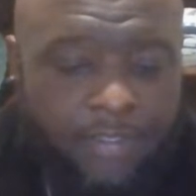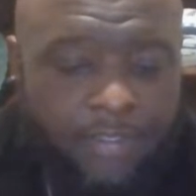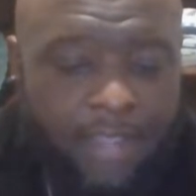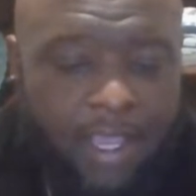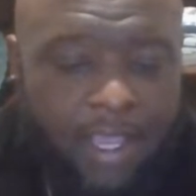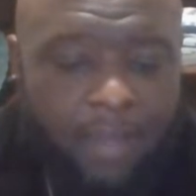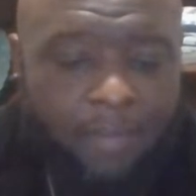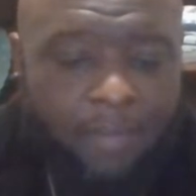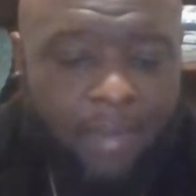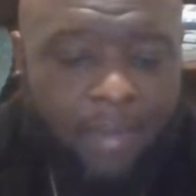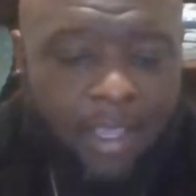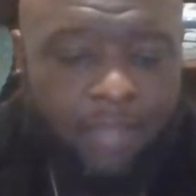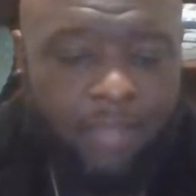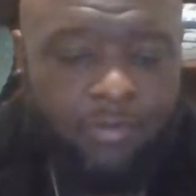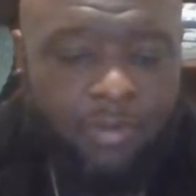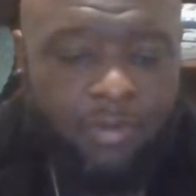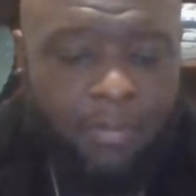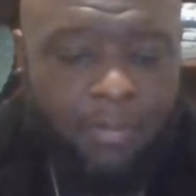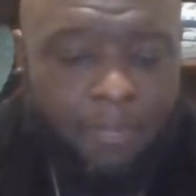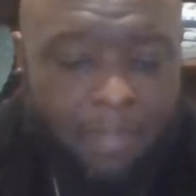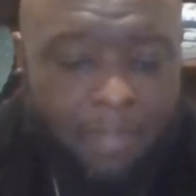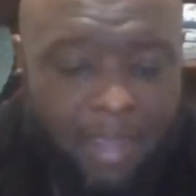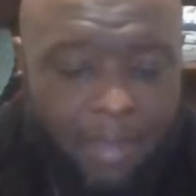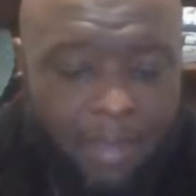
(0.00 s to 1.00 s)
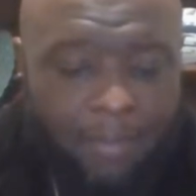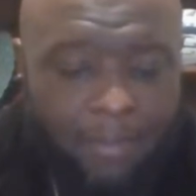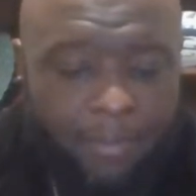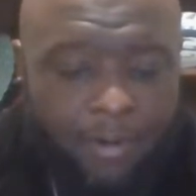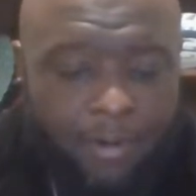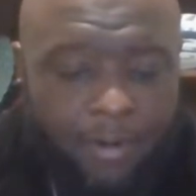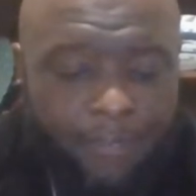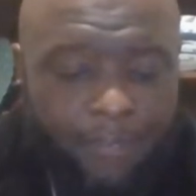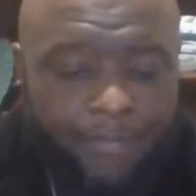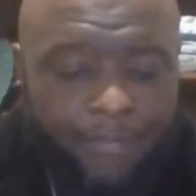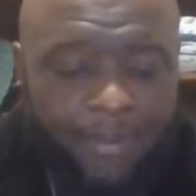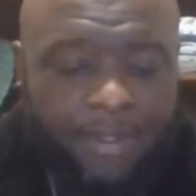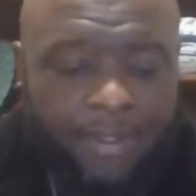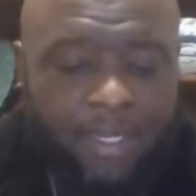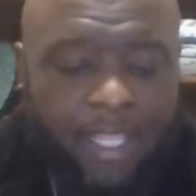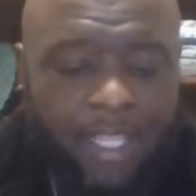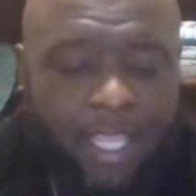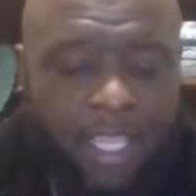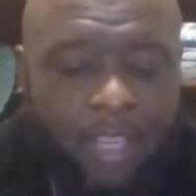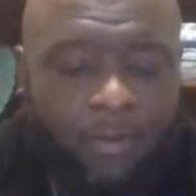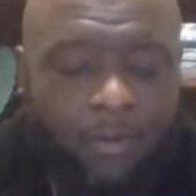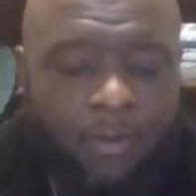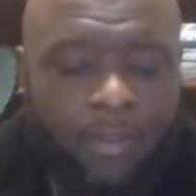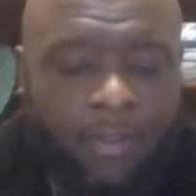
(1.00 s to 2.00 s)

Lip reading: mayest remember the day when